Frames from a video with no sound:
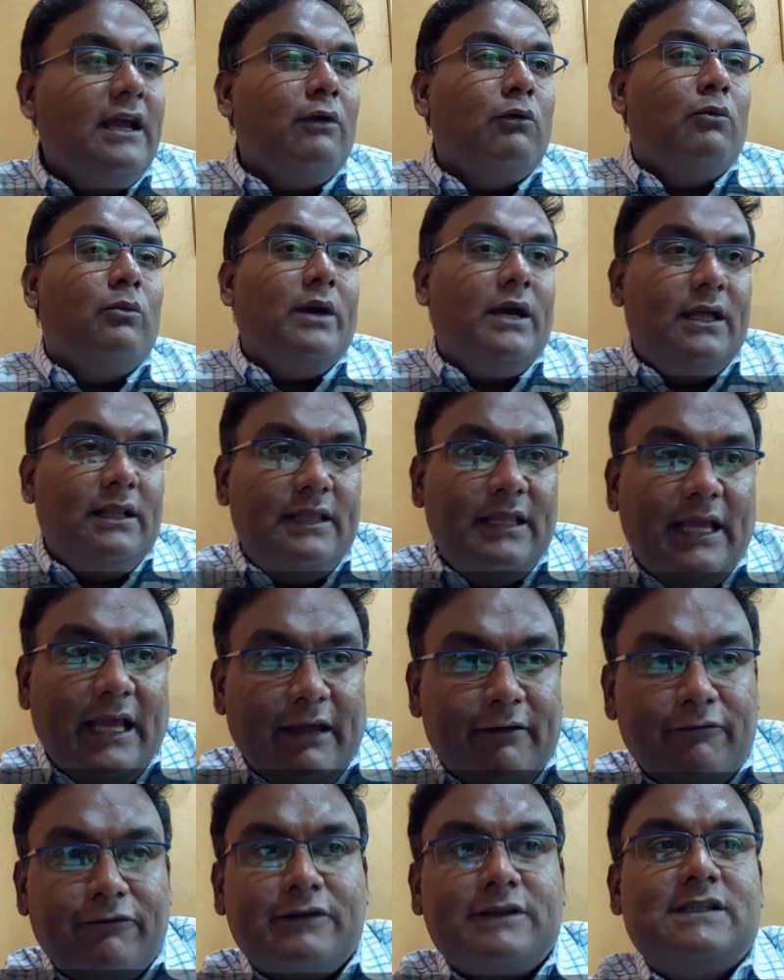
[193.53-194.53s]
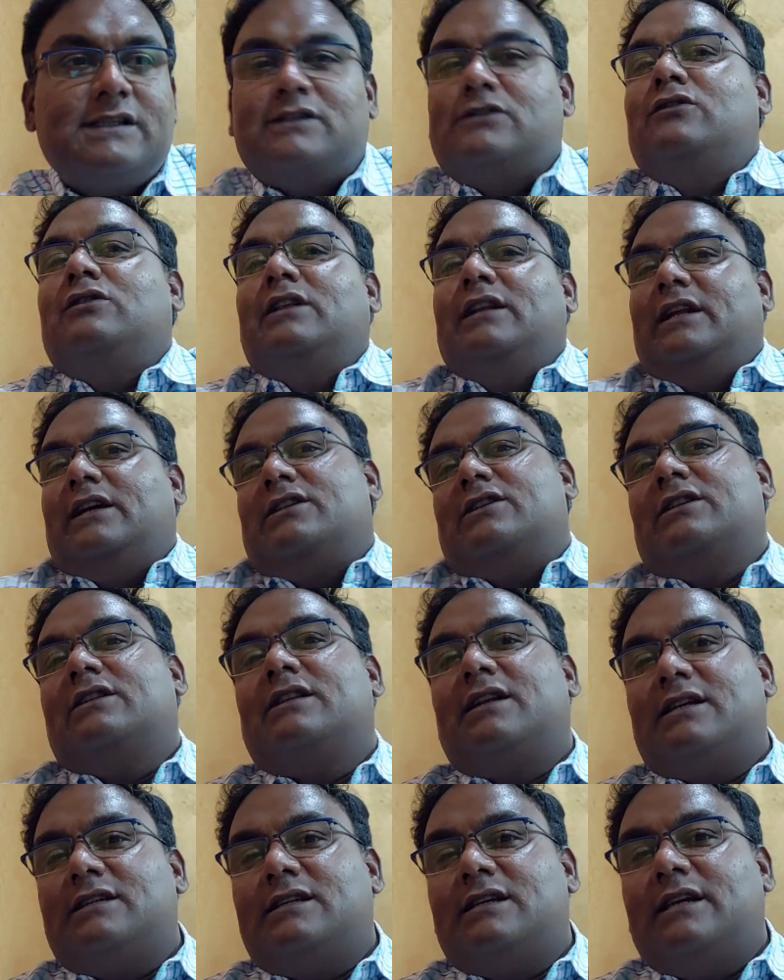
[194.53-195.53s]
where the emphasis on the
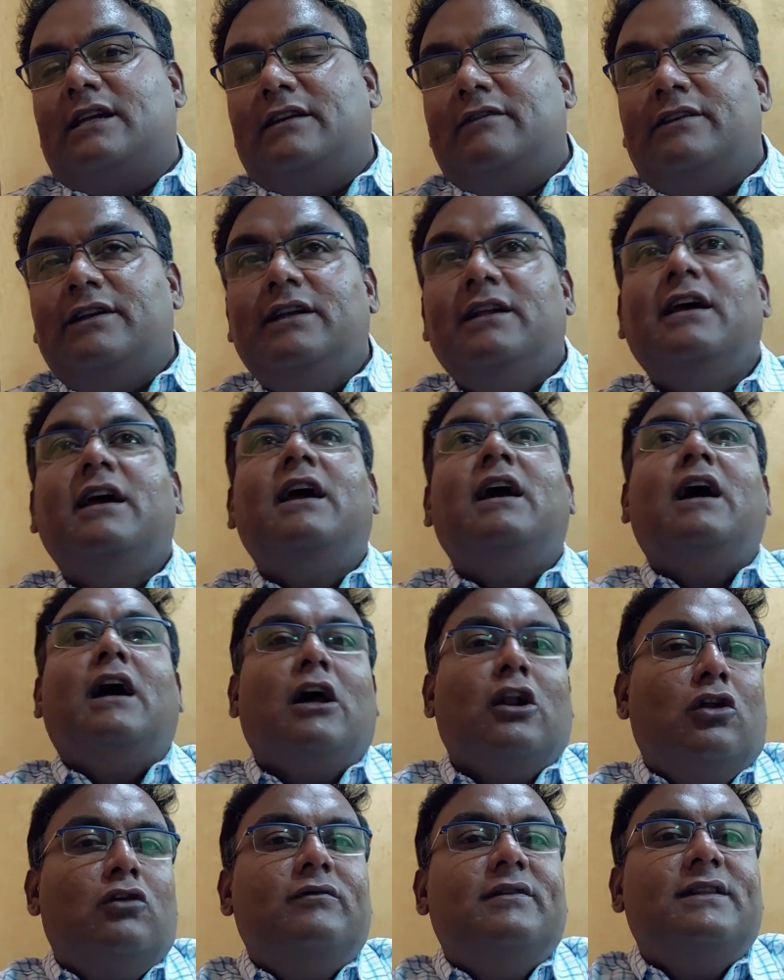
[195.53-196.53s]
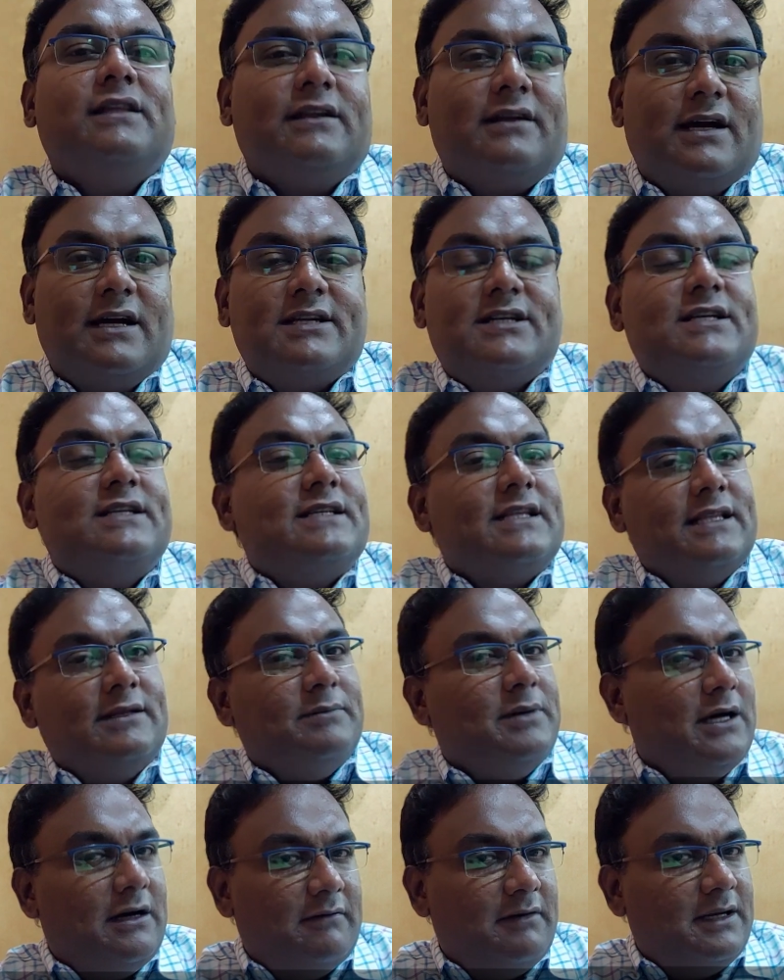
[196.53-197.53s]
nakshatras are given along with the rashis and the
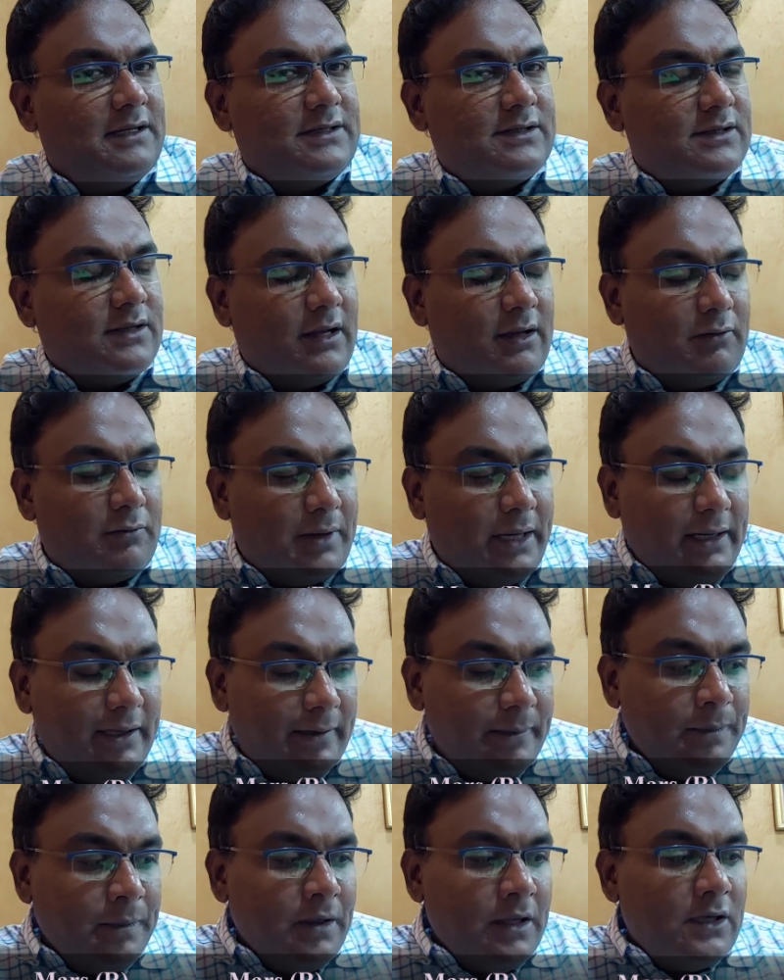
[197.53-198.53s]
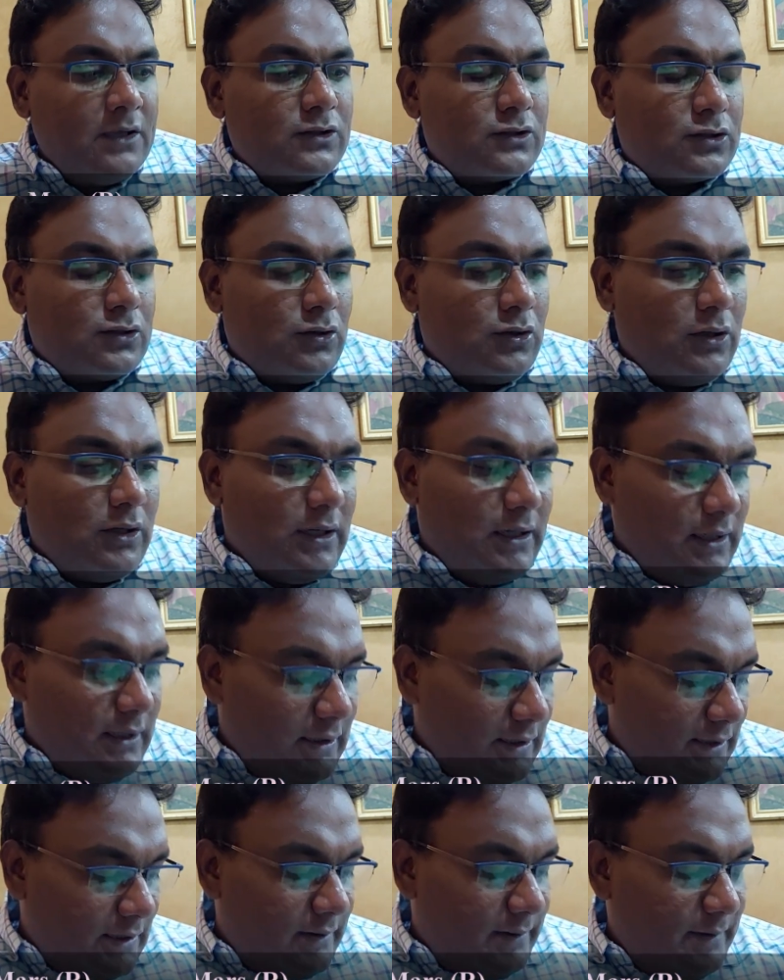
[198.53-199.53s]
bhavas, right? So
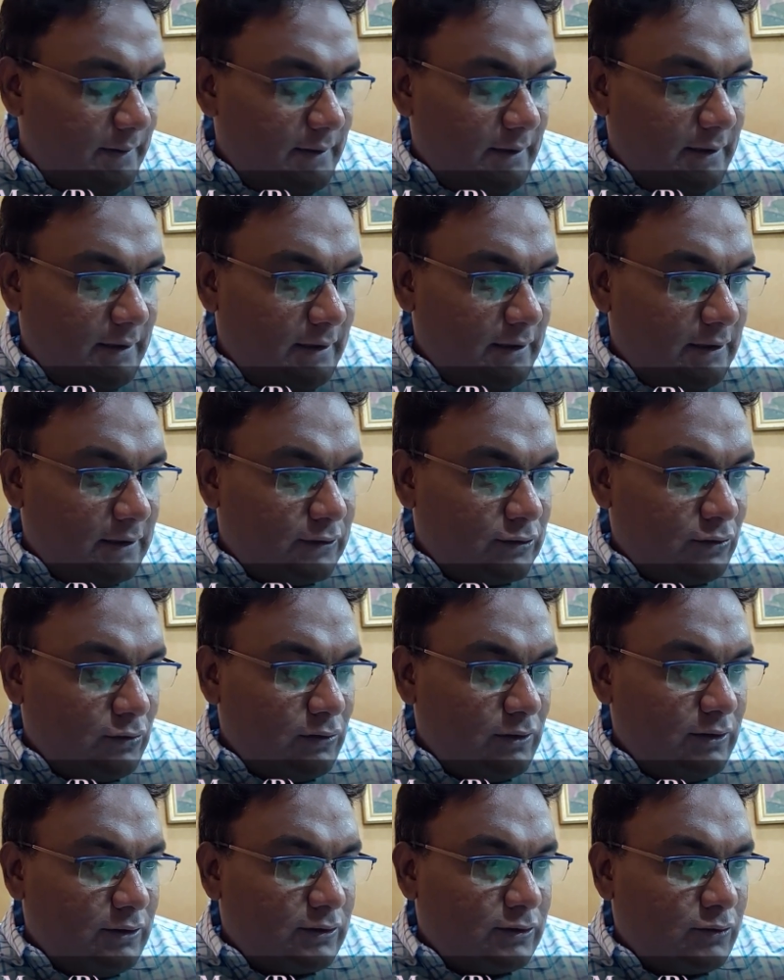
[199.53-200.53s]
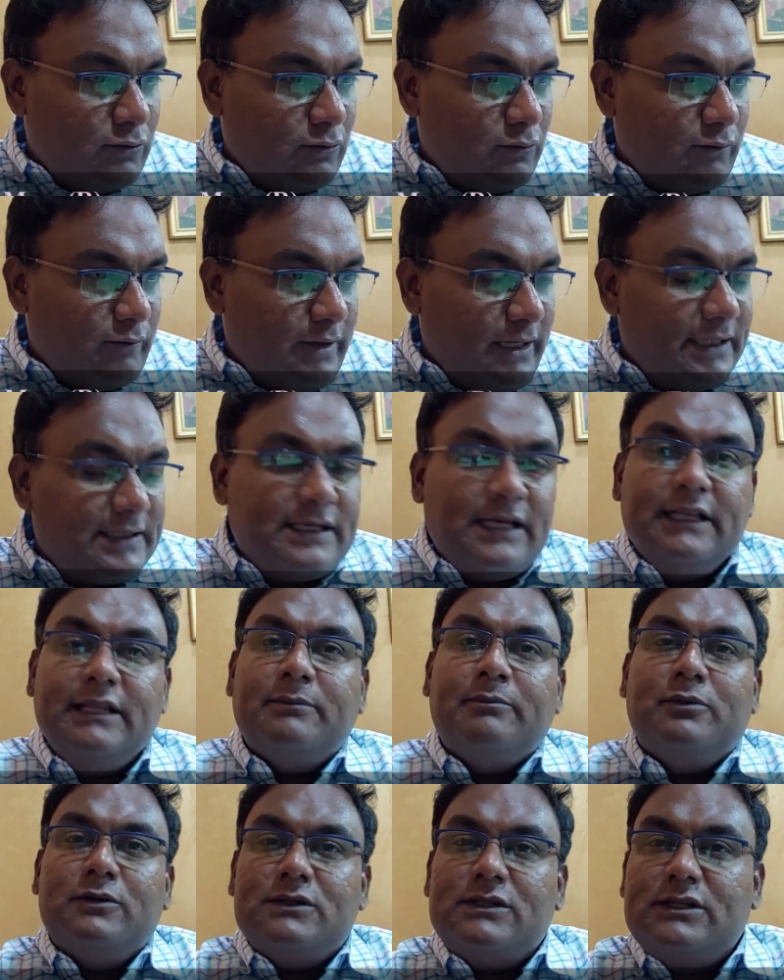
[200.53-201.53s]
so when I say the
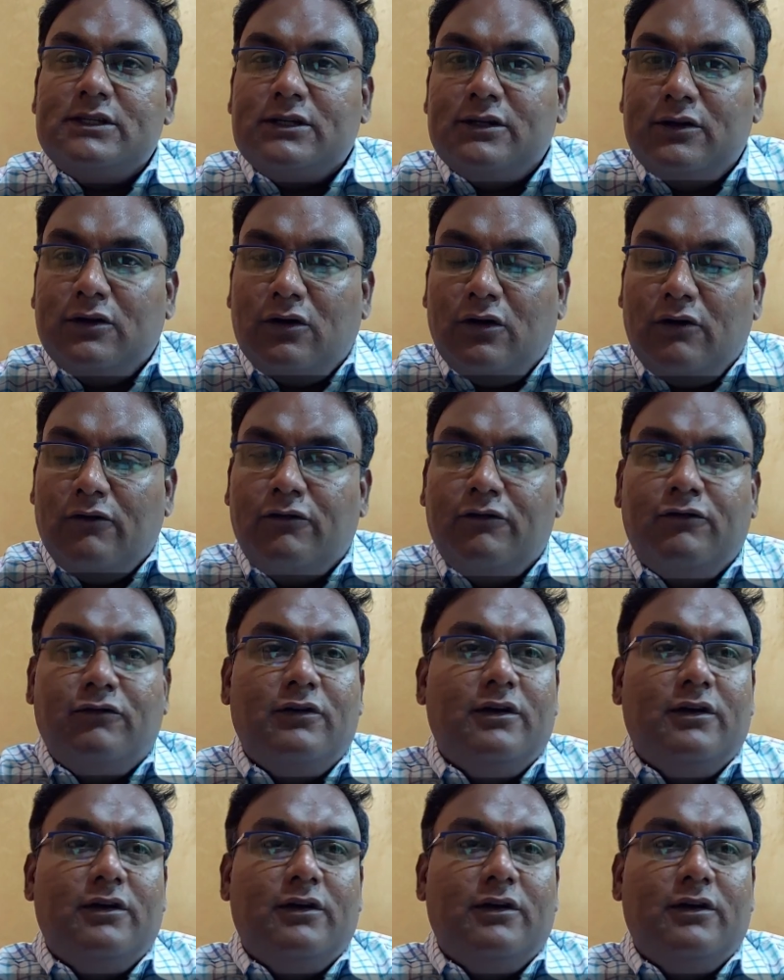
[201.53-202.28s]
position of